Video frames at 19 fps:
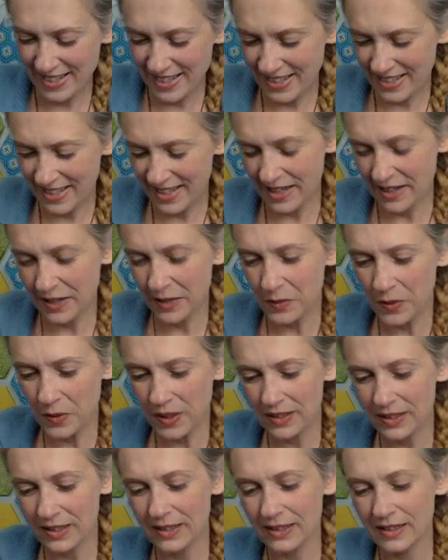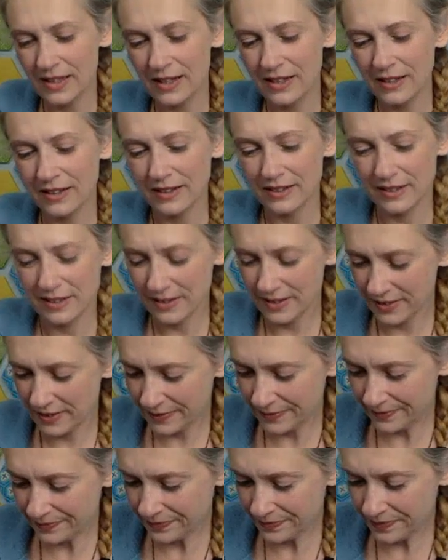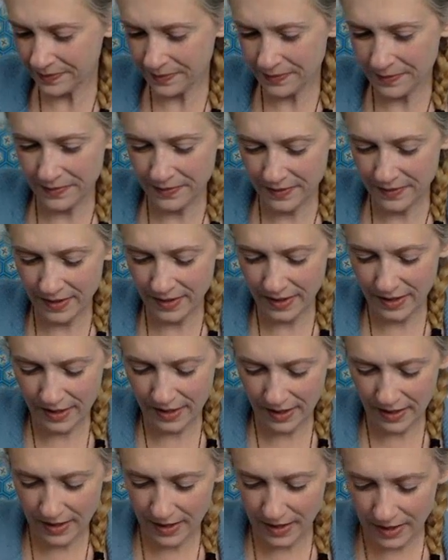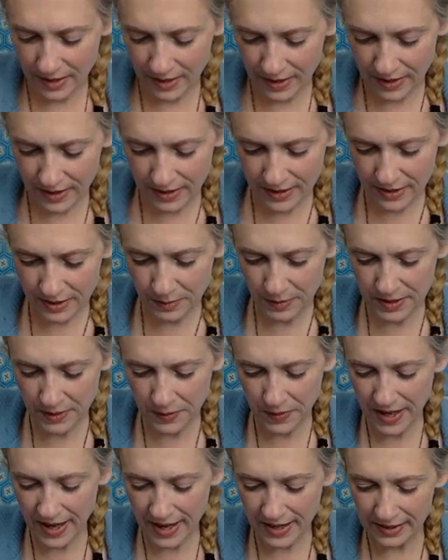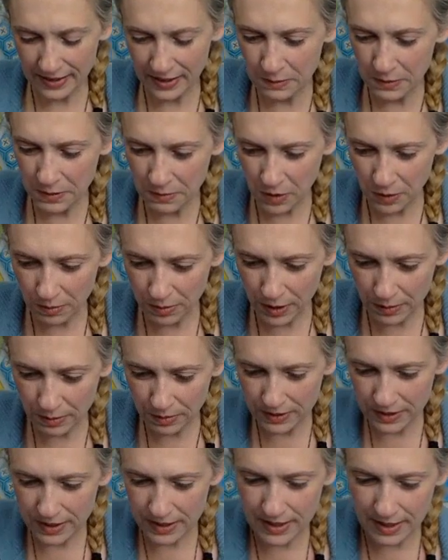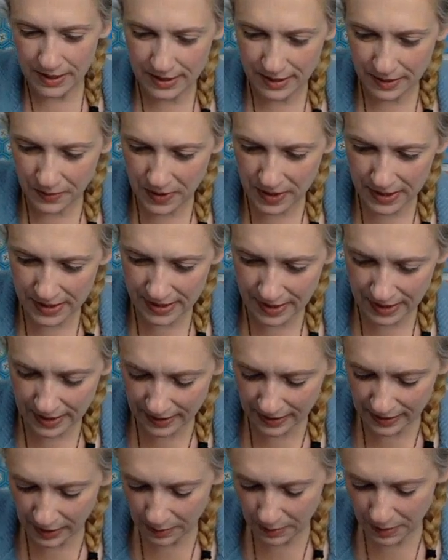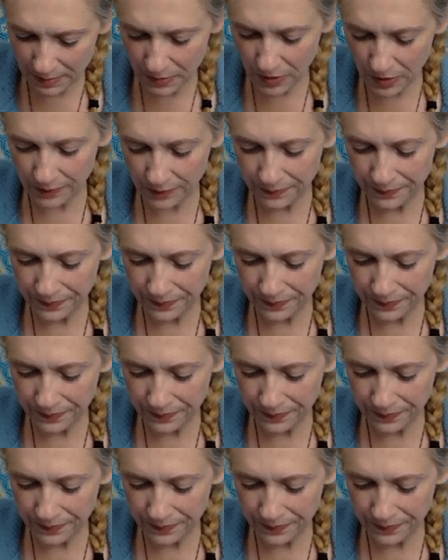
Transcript: I'm going to work a little longer. Just because I want to add a little bit more purple to this. I want to see it a little bit more.